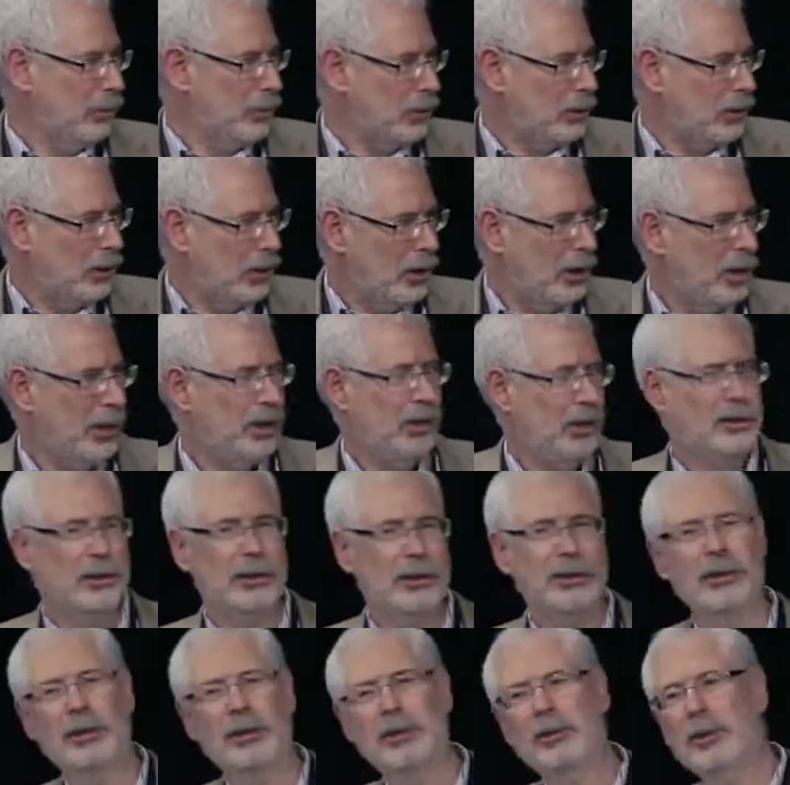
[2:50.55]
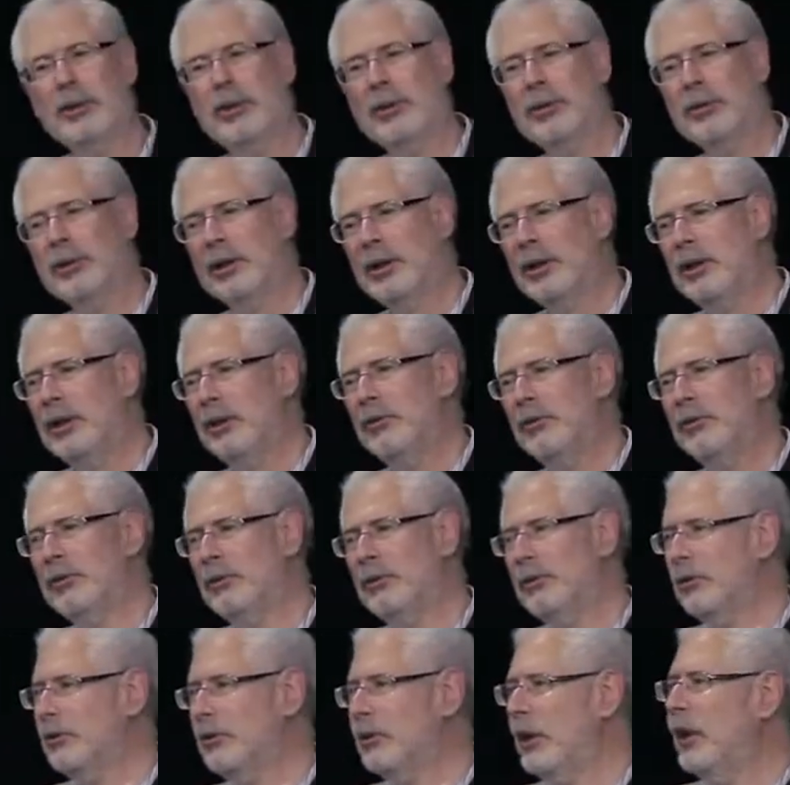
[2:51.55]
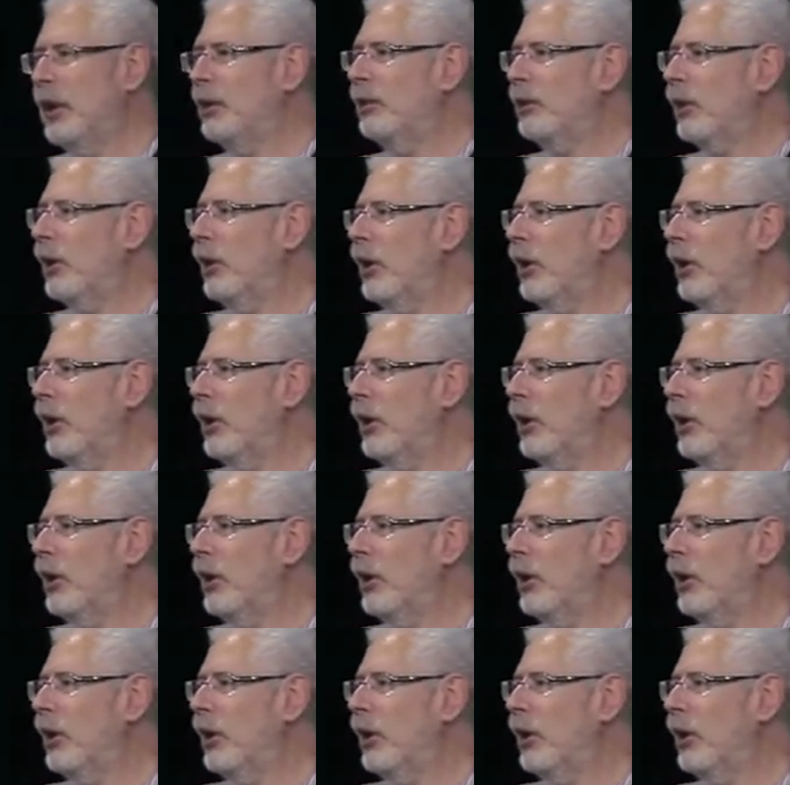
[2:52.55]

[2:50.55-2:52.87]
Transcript: was called, and he turned down the